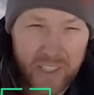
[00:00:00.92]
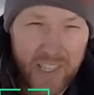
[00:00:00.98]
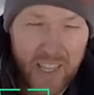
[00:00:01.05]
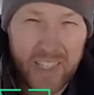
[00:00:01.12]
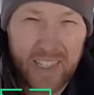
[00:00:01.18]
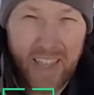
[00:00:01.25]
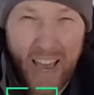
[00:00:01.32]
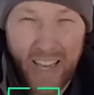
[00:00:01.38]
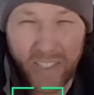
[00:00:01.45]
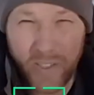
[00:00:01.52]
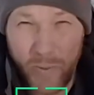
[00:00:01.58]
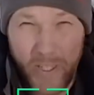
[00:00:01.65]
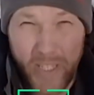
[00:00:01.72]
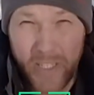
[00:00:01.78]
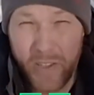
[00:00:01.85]
Just like
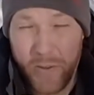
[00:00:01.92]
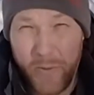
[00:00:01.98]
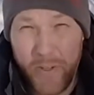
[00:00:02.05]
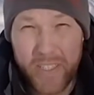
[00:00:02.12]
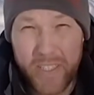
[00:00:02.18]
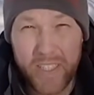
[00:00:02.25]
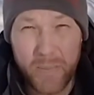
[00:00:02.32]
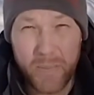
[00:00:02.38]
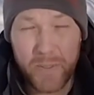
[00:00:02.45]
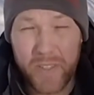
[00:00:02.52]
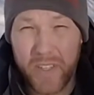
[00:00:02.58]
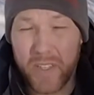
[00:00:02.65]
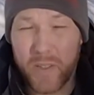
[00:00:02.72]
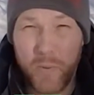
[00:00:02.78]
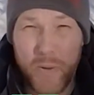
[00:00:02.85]
last week's 3
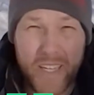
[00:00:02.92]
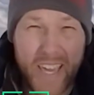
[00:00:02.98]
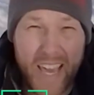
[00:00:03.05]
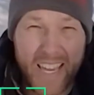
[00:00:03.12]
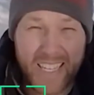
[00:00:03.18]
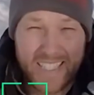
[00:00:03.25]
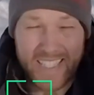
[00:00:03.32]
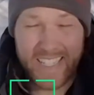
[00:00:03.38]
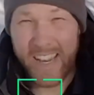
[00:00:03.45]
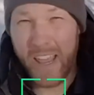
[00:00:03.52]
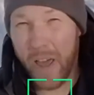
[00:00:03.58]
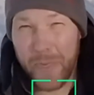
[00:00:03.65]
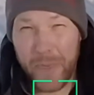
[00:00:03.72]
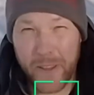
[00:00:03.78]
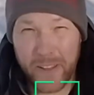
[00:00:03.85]
tips, this week has
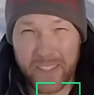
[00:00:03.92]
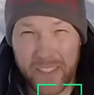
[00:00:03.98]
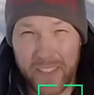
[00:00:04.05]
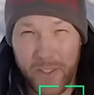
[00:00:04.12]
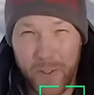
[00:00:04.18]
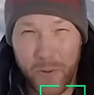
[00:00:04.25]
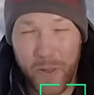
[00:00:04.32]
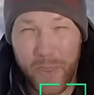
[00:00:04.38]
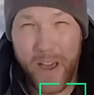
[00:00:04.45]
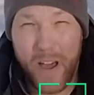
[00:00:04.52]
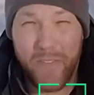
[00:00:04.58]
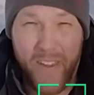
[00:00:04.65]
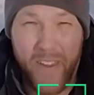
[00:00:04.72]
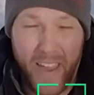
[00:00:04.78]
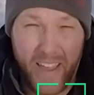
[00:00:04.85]
nothing to do with
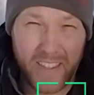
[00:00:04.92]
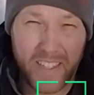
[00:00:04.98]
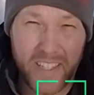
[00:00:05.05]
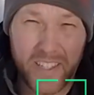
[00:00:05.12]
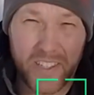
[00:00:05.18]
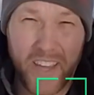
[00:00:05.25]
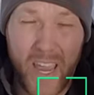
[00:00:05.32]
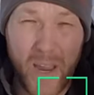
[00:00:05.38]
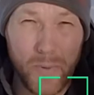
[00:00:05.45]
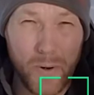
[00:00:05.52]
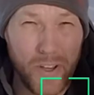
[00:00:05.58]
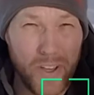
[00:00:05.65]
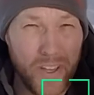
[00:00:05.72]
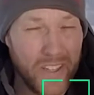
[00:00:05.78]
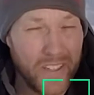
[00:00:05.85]
how fancy your
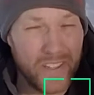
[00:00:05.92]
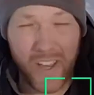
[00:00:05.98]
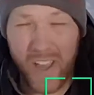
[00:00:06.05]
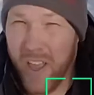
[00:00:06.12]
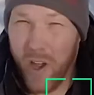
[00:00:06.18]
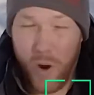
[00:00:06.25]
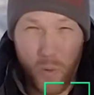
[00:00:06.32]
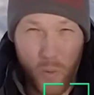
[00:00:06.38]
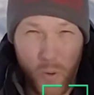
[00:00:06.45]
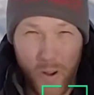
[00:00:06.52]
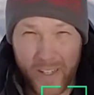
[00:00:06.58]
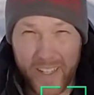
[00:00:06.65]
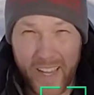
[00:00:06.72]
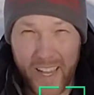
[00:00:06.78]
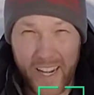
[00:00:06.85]
camera is or
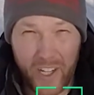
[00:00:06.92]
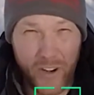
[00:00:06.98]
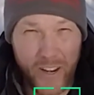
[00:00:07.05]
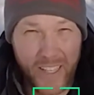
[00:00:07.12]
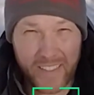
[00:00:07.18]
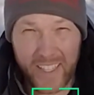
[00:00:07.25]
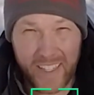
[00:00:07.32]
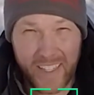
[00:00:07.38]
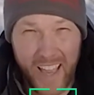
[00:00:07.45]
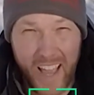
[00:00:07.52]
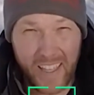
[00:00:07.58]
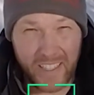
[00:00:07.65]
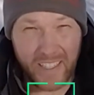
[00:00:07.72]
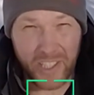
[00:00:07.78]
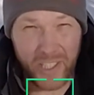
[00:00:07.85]
what kind of great
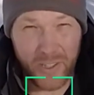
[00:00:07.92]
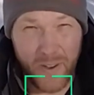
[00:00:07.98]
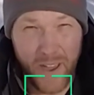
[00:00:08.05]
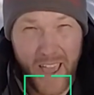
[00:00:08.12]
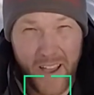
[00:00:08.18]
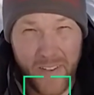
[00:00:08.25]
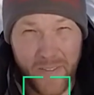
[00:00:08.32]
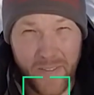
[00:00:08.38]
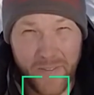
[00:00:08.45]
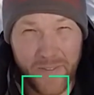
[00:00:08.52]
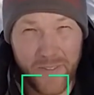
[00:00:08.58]
technology you have.